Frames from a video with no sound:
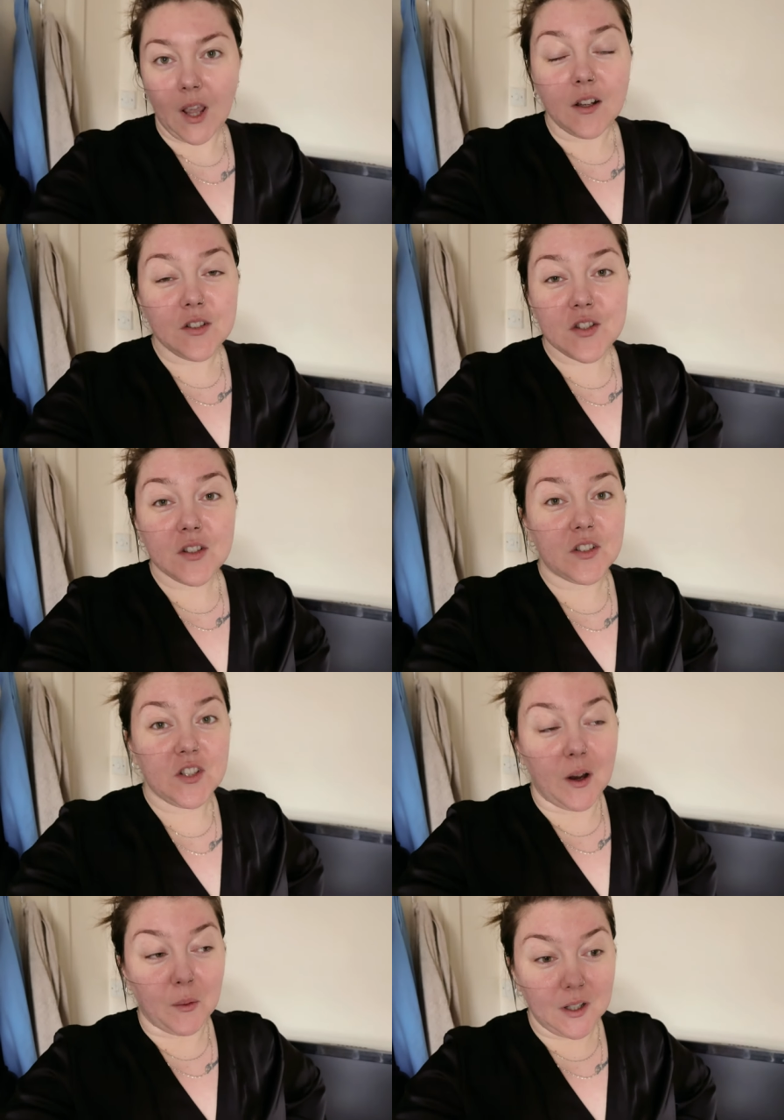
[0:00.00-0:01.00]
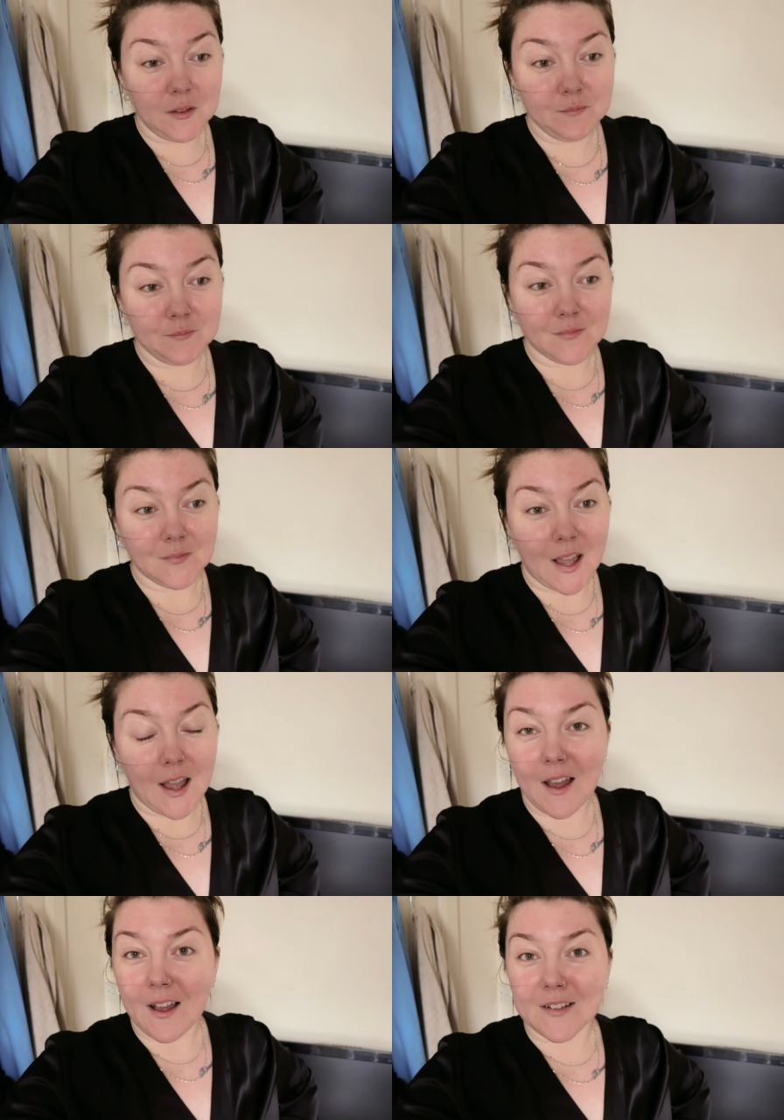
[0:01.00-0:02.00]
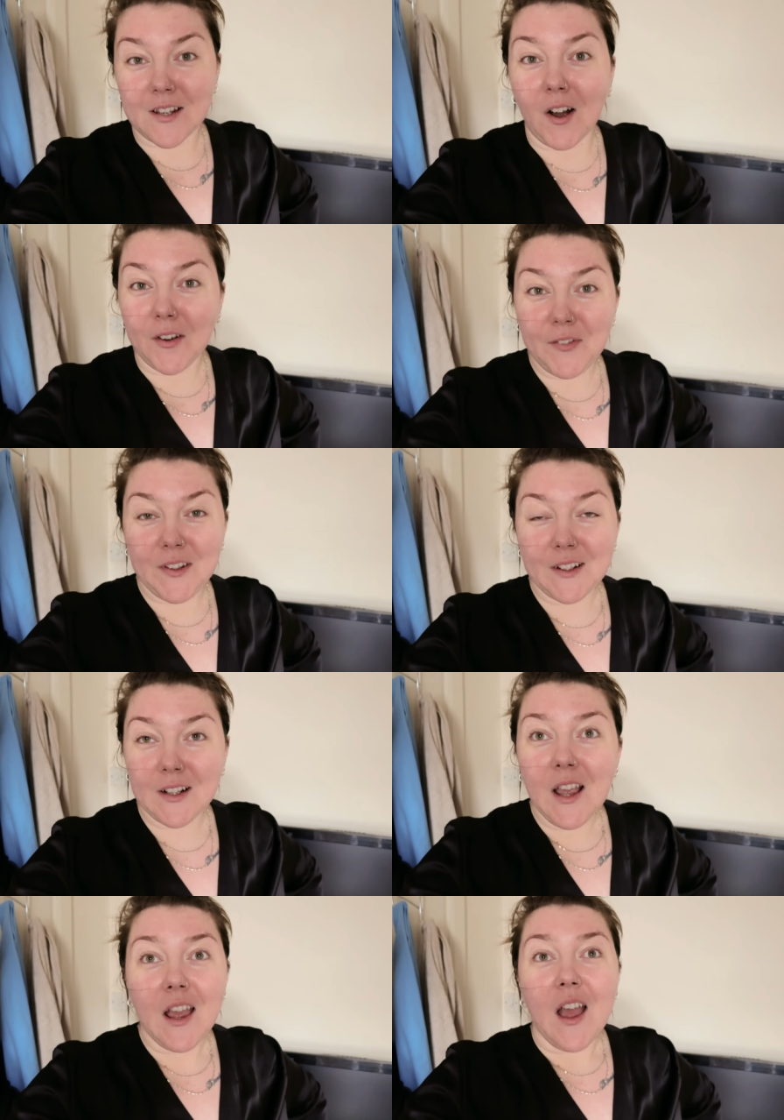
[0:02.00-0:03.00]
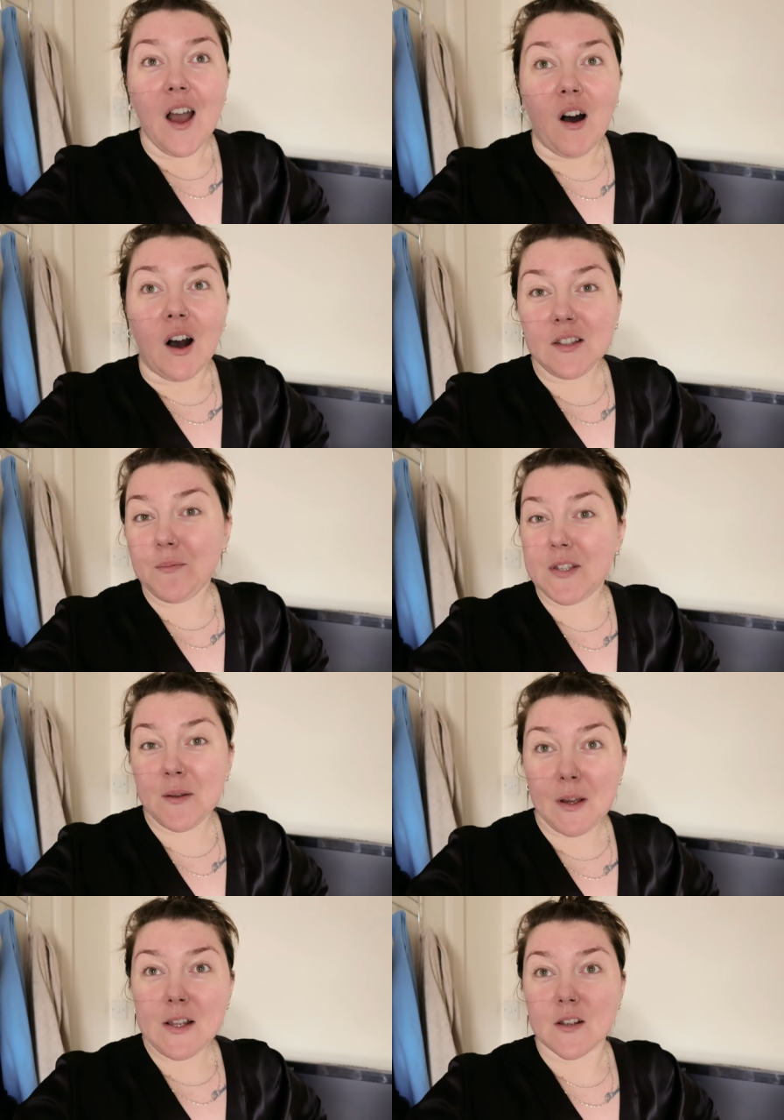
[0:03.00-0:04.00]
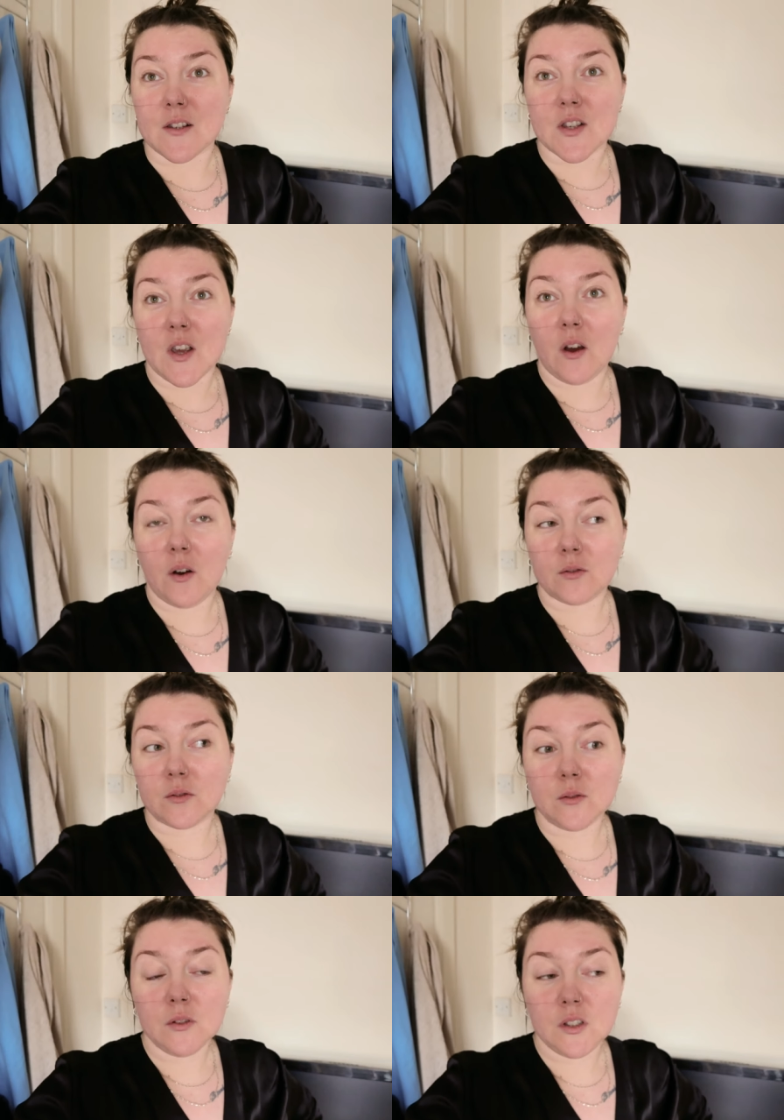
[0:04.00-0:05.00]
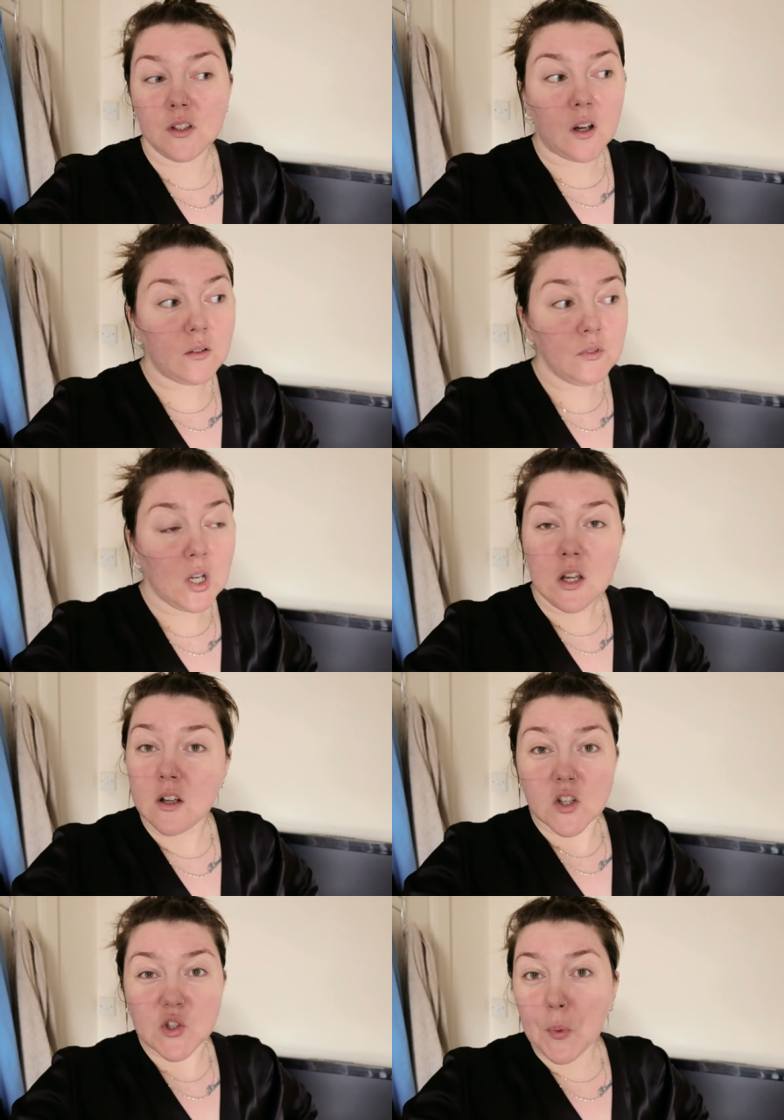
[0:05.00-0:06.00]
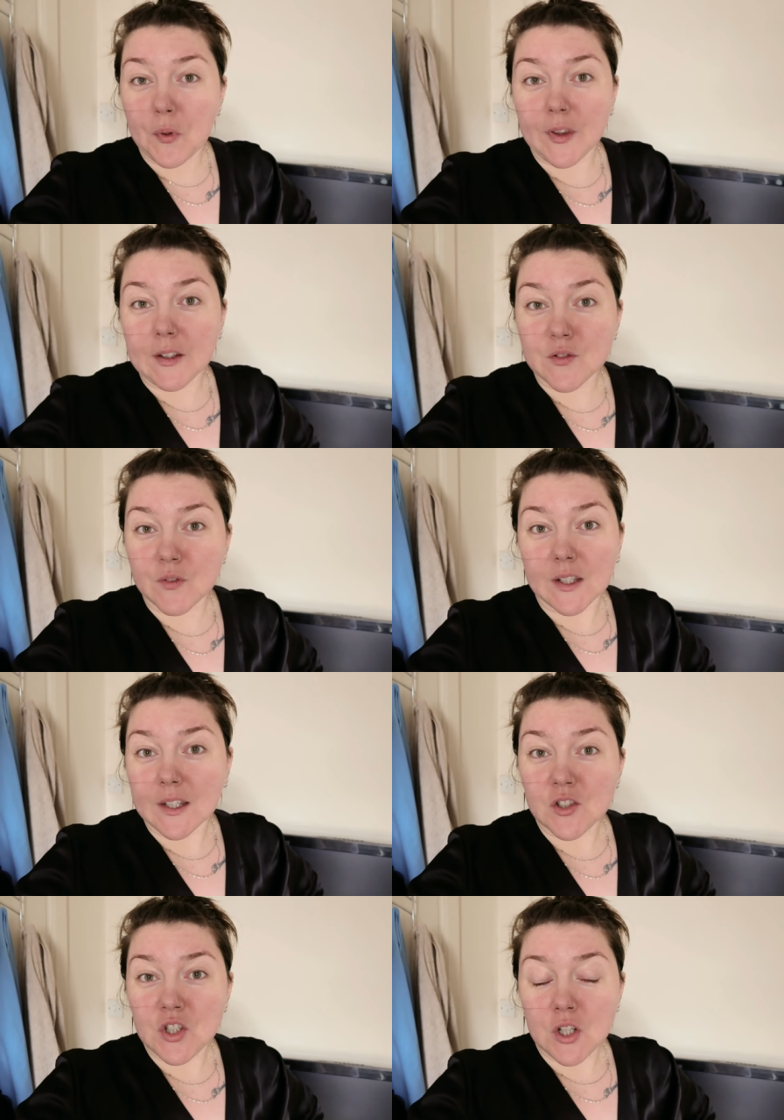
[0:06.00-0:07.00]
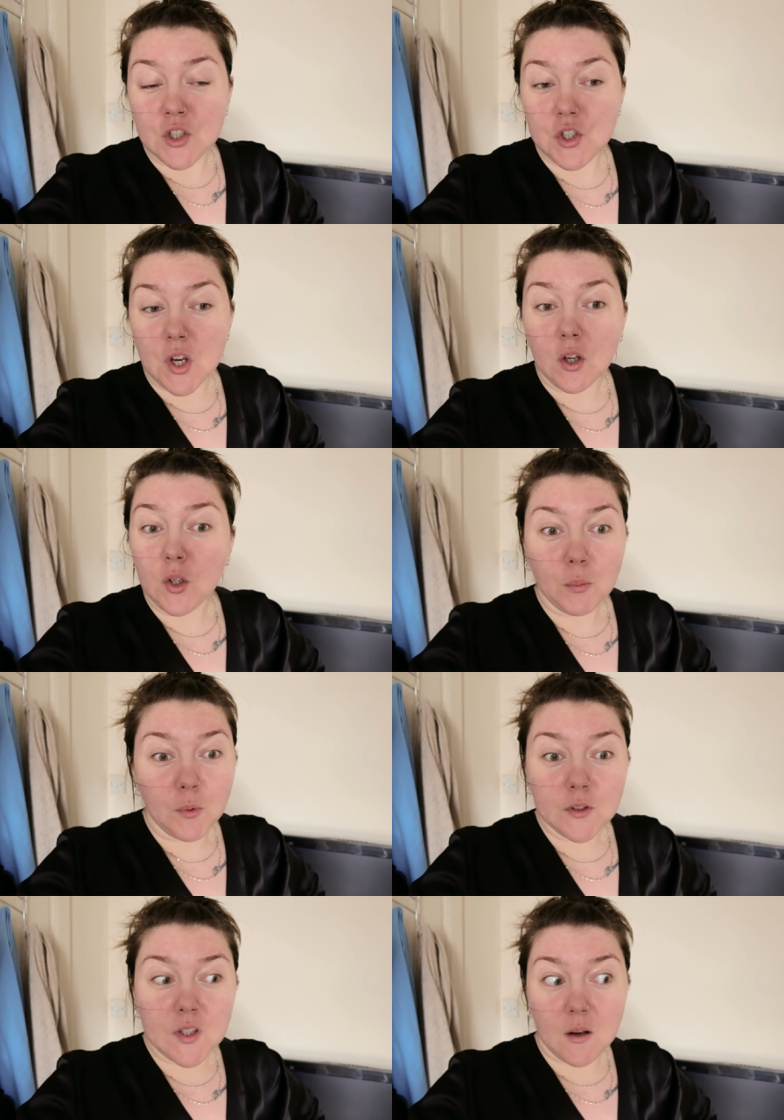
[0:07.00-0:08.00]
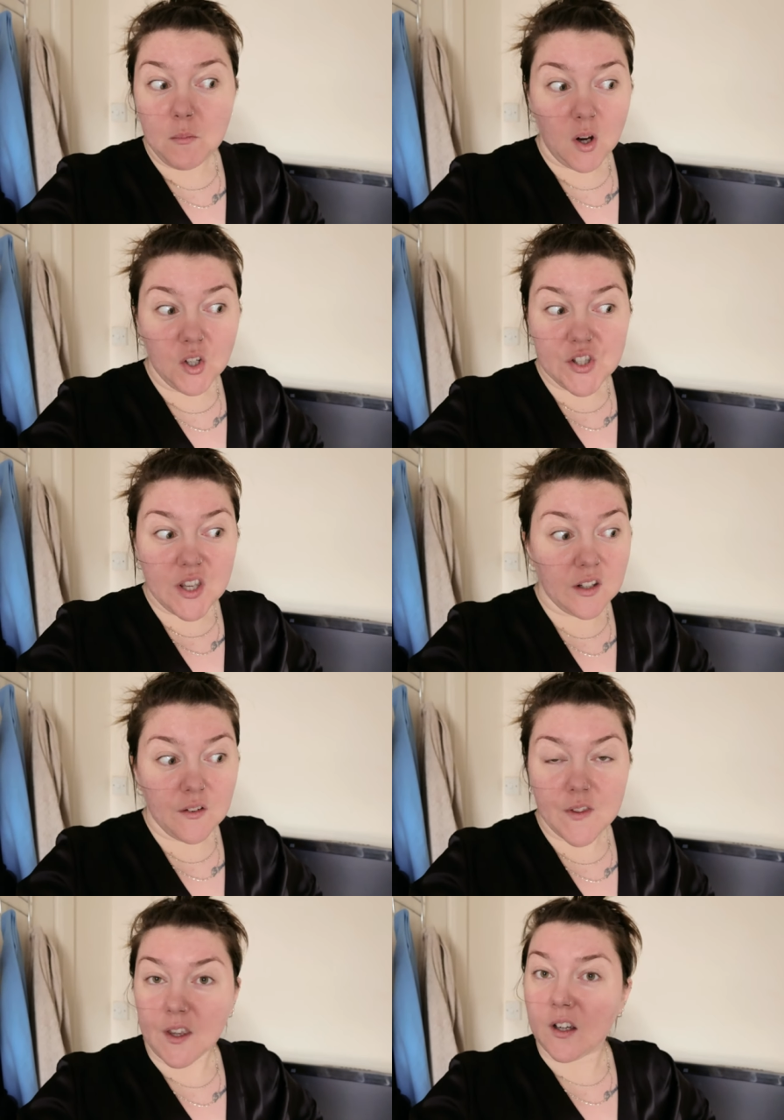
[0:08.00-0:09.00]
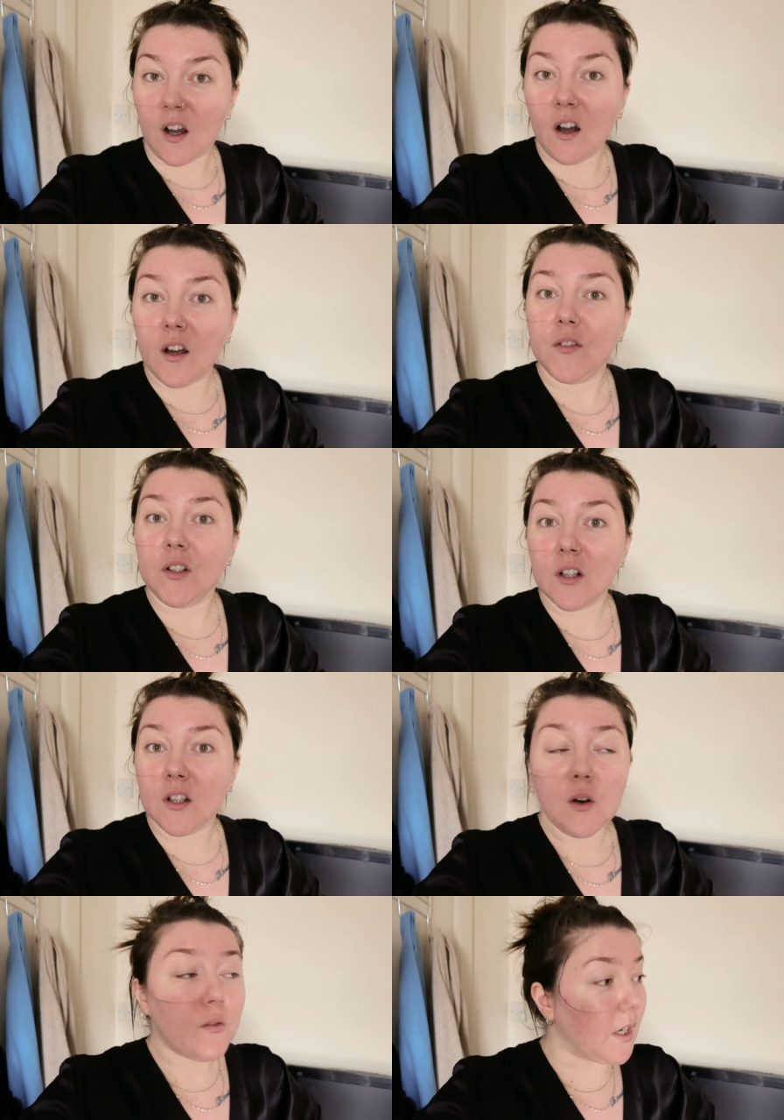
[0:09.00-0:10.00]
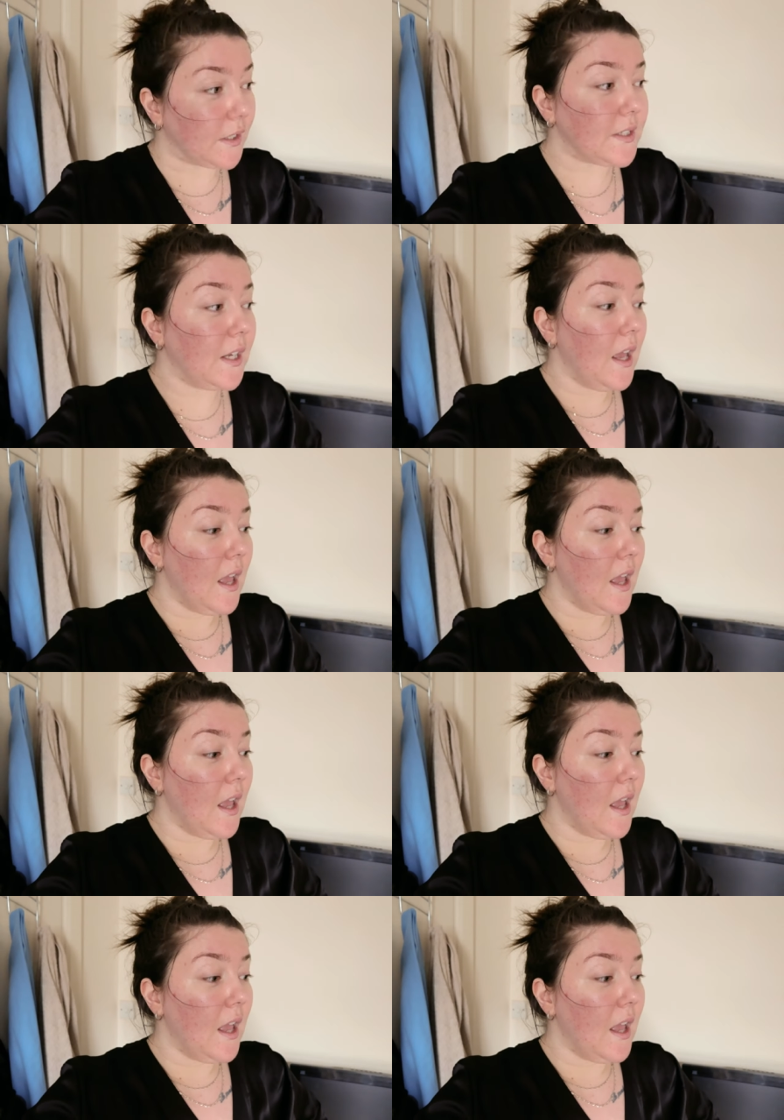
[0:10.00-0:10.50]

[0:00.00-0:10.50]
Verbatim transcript: I just took a shower, and I feel one hundred percent better, so, you know, small things really can change your mood and mind and everything. I feel kind of alright.